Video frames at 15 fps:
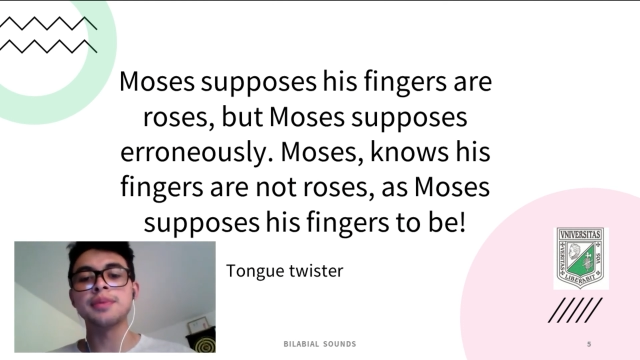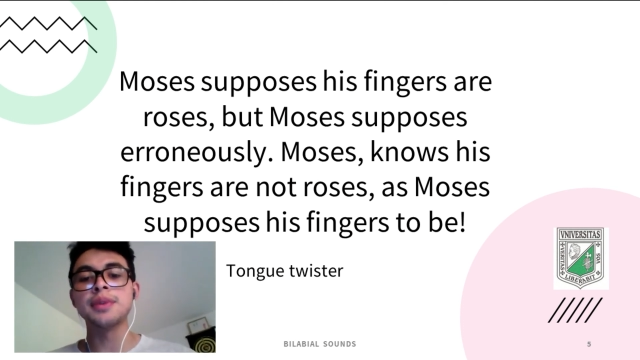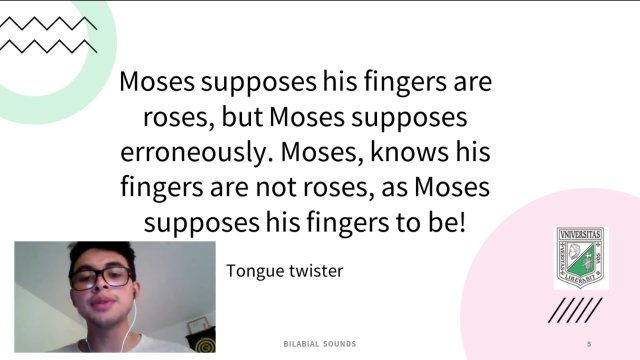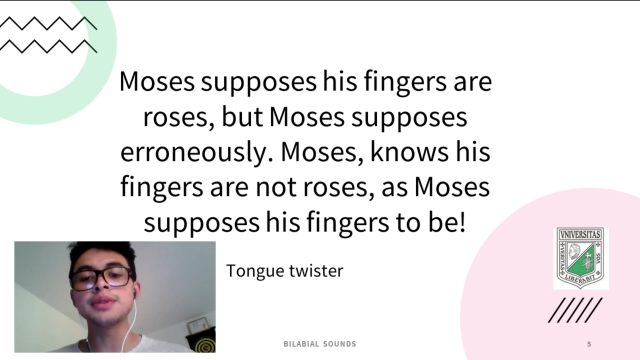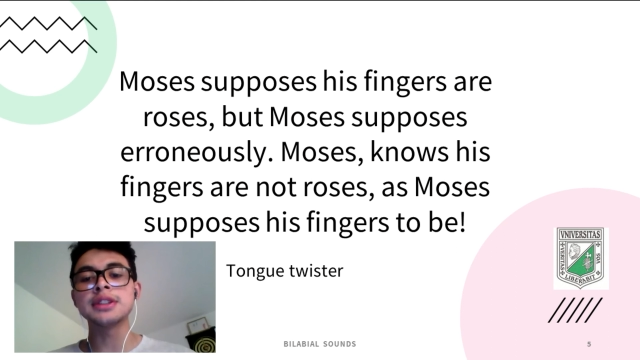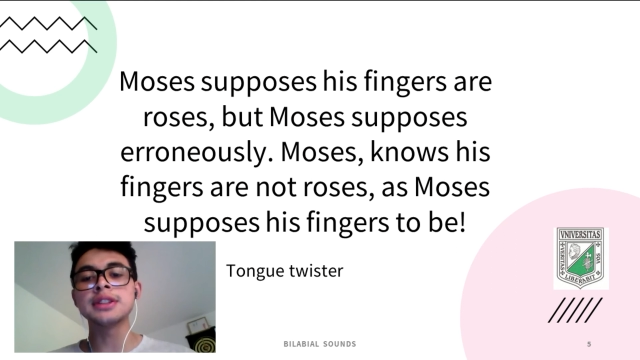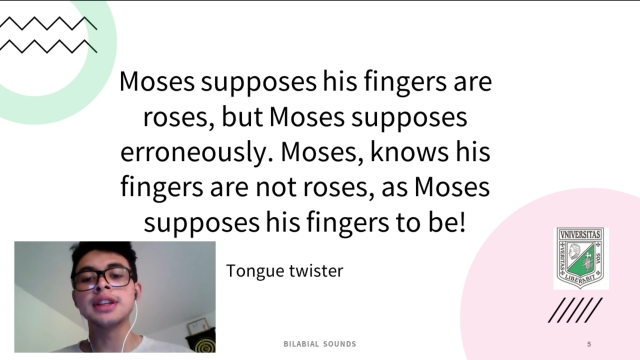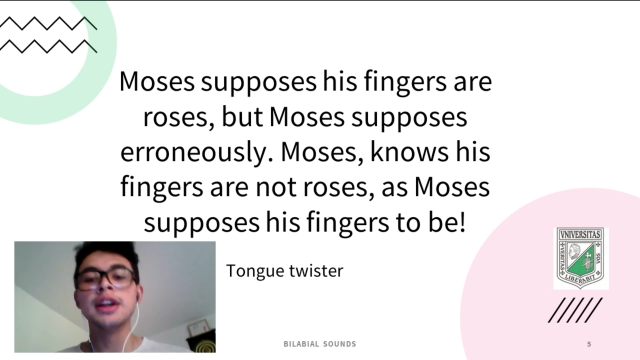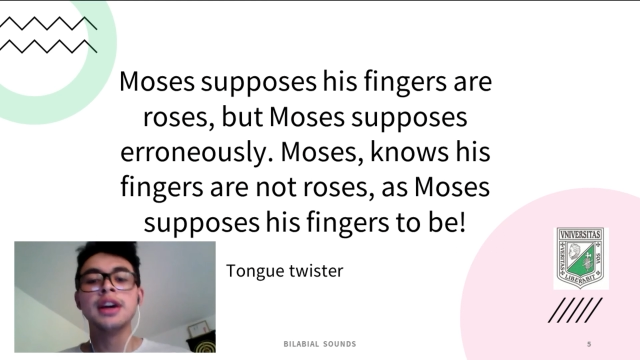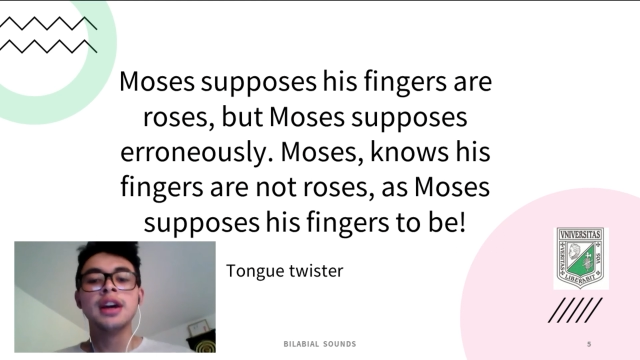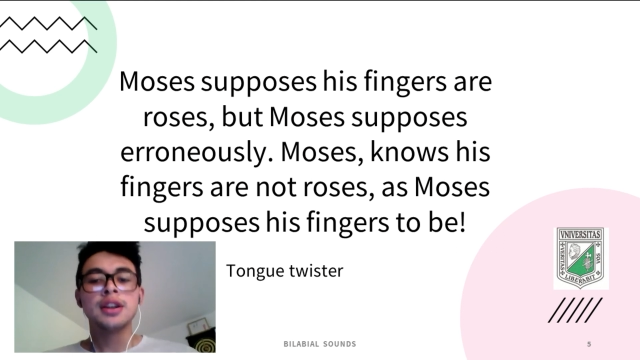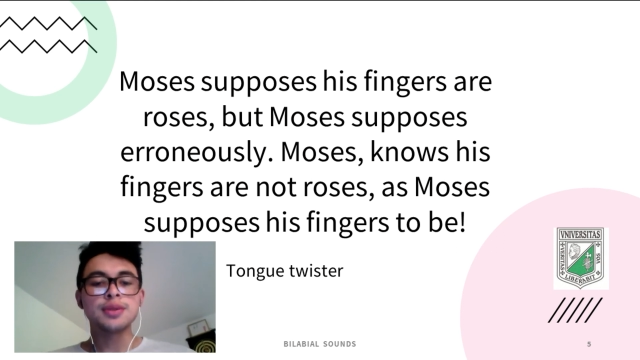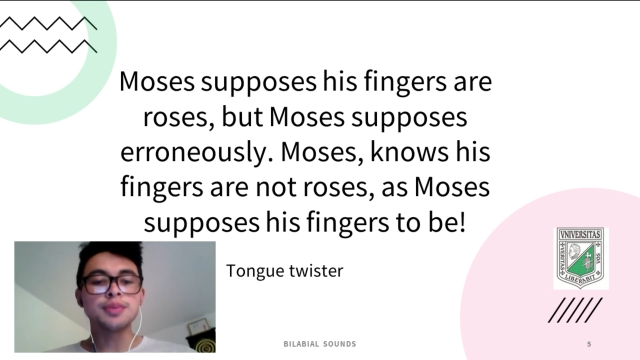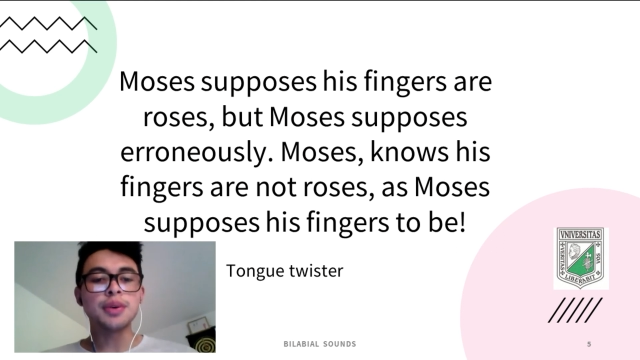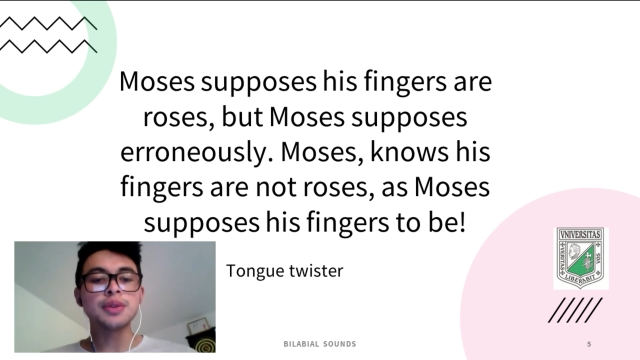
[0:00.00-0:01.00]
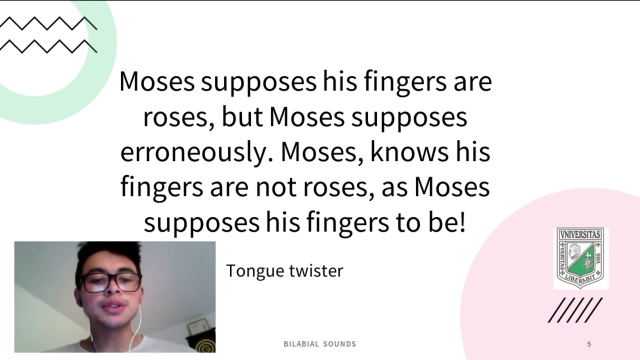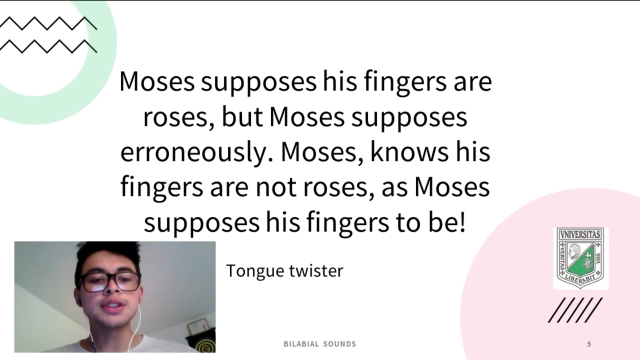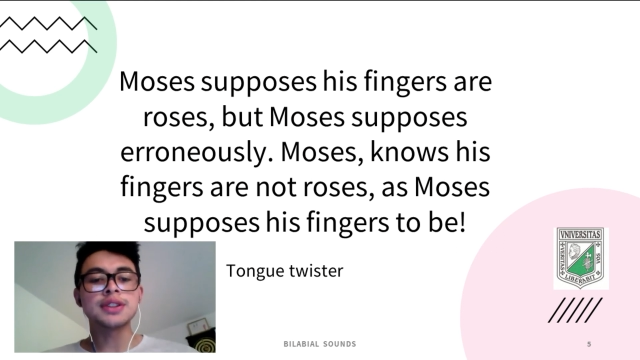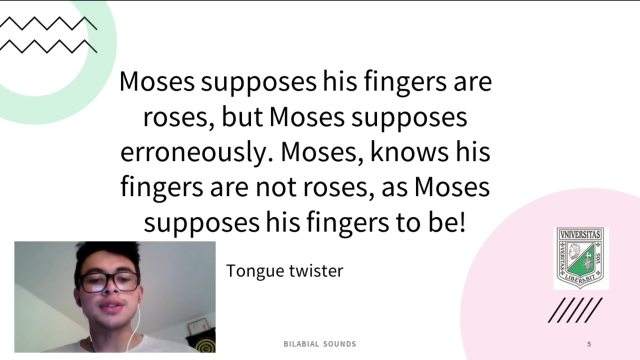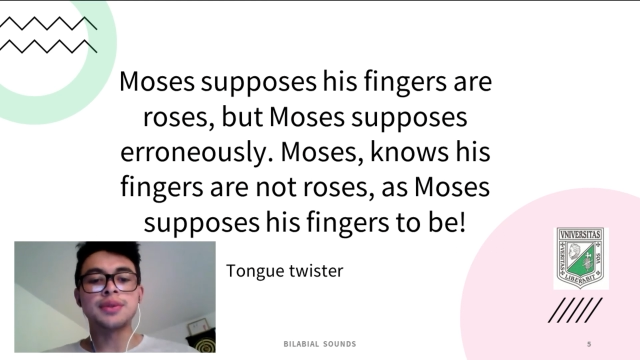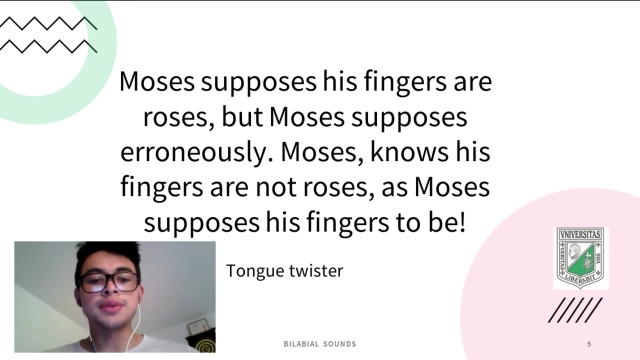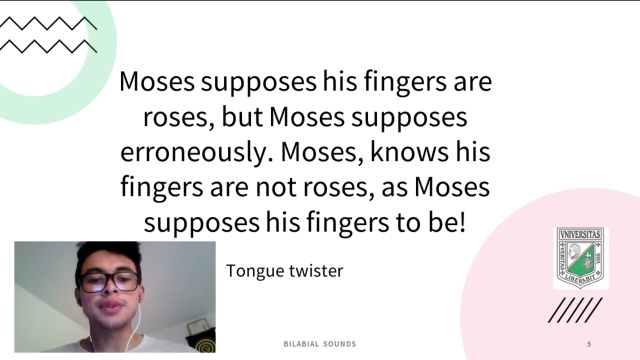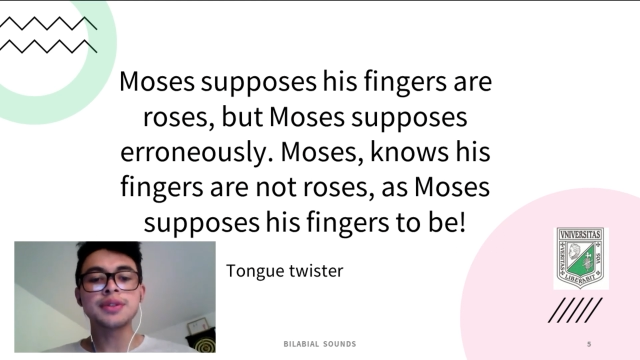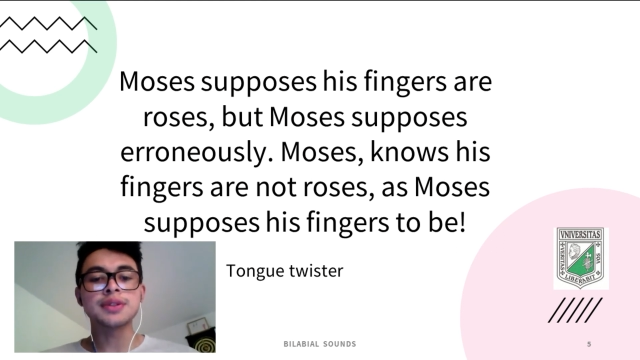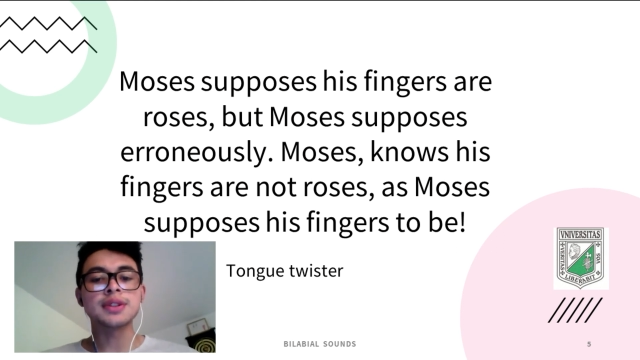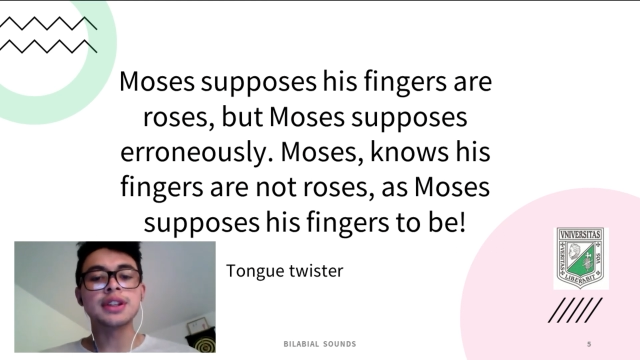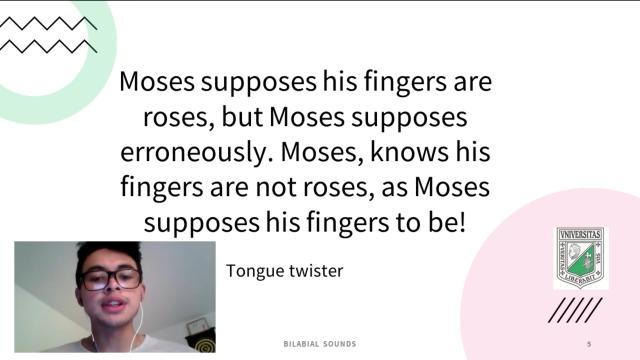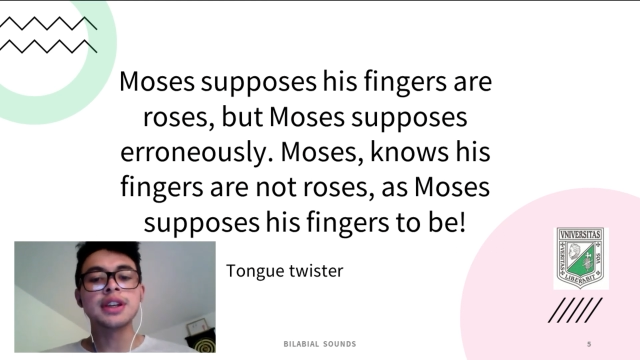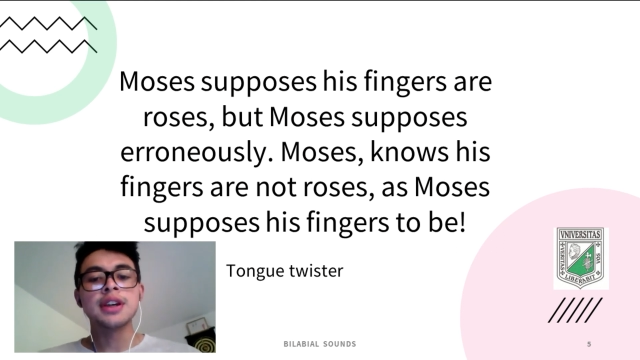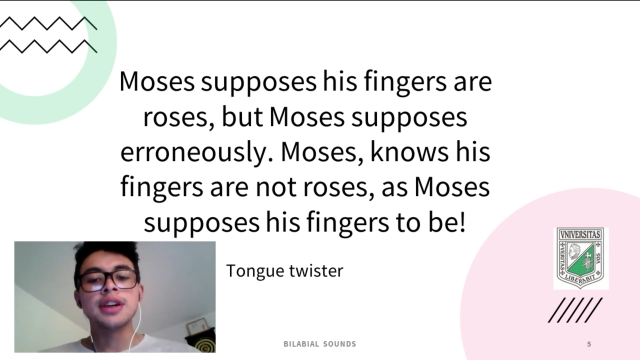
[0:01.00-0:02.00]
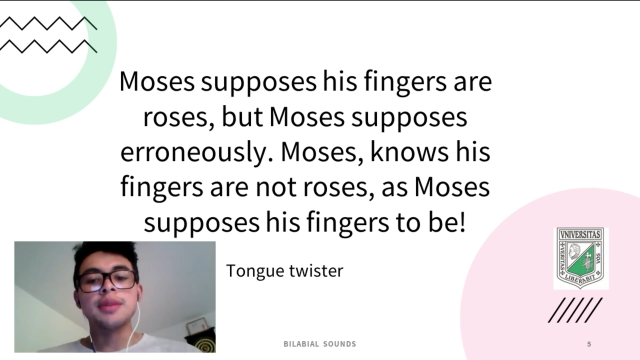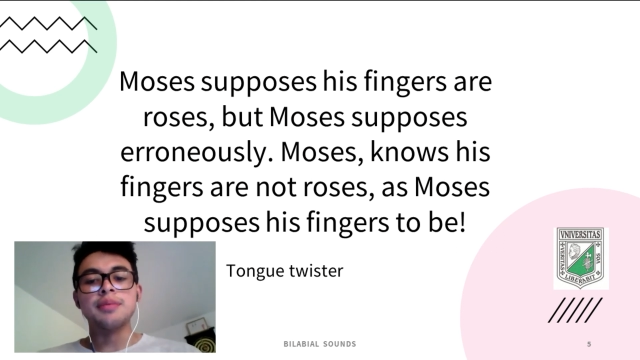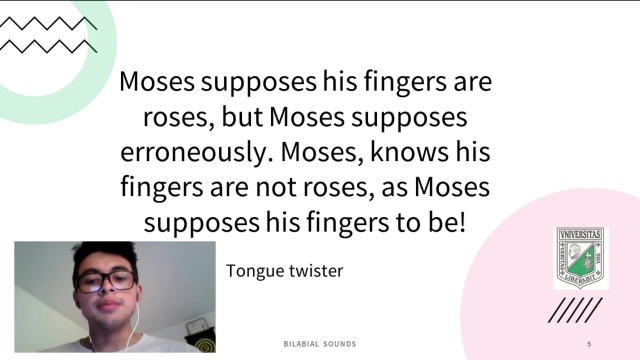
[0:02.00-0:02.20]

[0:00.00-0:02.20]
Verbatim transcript: but Moses supposes erroneously.